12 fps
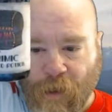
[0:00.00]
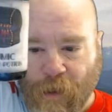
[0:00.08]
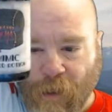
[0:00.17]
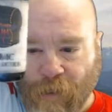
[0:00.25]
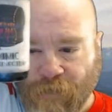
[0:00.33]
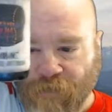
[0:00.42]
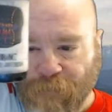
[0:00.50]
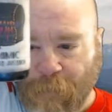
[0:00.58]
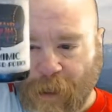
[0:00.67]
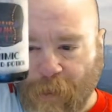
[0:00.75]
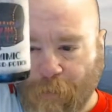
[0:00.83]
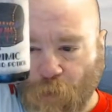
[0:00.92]
got this
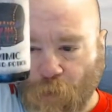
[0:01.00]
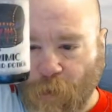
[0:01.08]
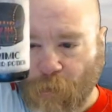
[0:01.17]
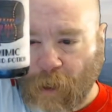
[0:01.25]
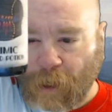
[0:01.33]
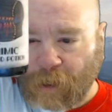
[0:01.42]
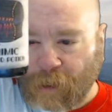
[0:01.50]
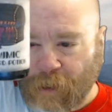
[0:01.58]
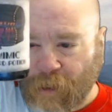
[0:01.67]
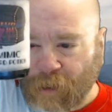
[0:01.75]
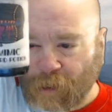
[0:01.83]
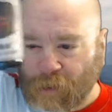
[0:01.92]
bad boy right
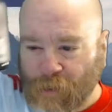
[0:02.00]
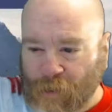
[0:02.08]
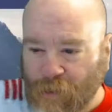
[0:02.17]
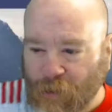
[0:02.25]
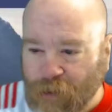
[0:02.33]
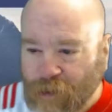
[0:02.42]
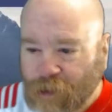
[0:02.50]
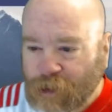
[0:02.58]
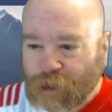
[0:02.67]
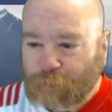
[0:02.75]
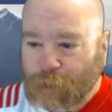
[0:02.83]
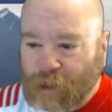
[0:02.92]
here.
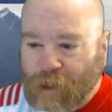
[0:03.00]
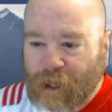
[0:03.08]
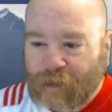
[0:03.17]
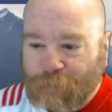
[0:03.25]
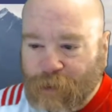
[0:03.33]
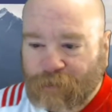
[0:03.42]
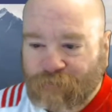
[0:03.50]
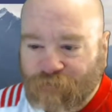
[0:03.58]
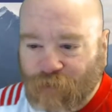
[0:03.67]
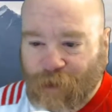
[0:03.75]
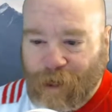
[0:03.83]
Been labeling for an